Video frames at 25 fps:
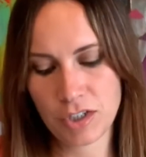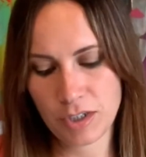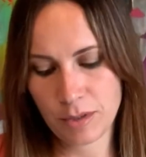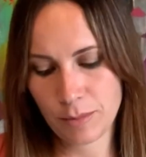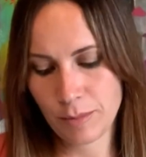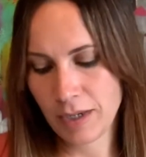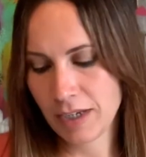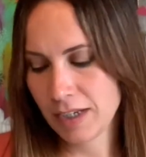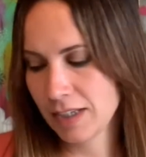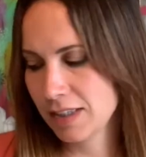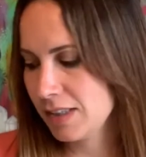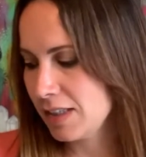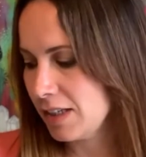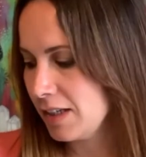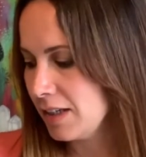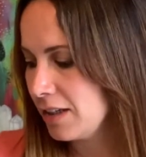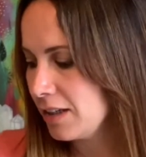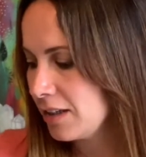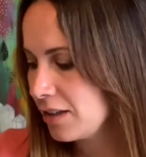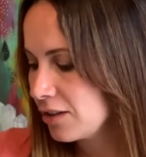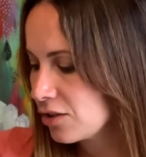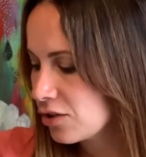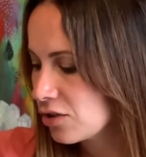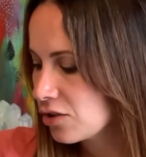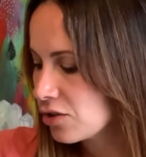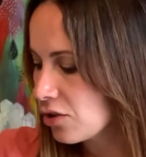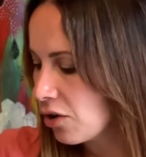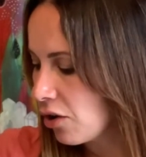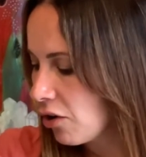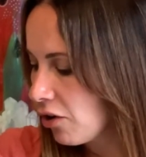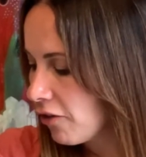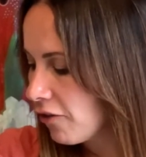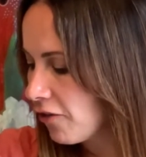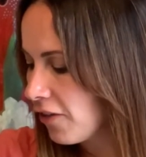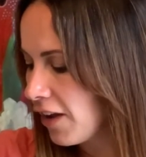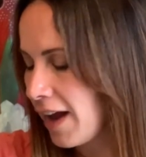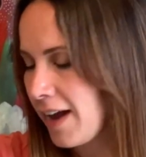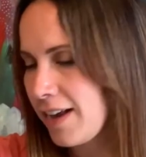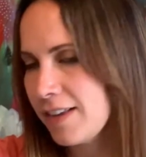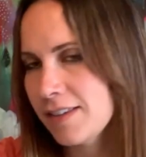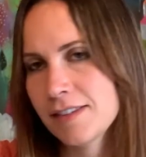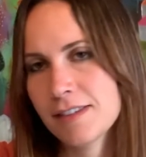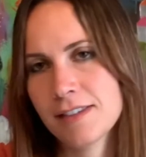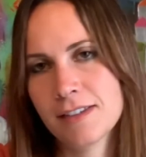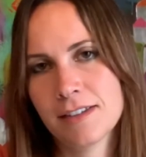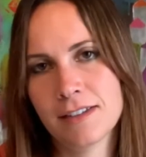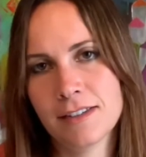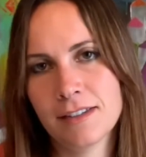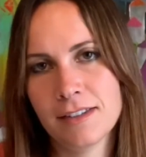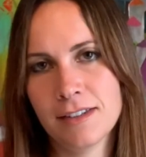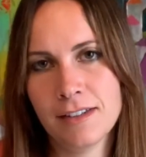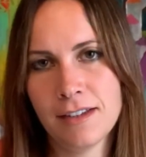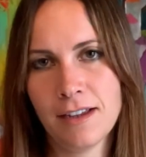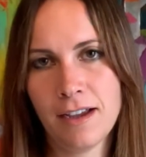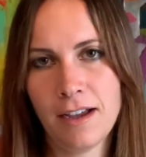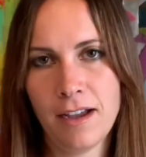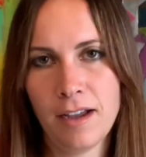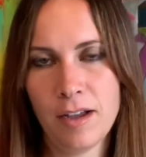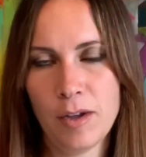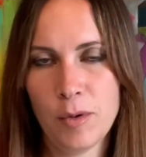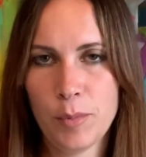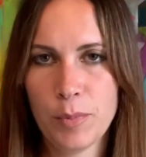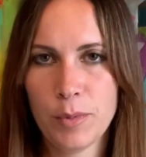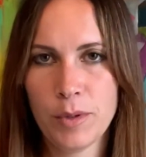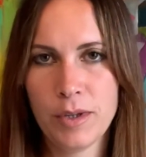It makes it so fast to clean up,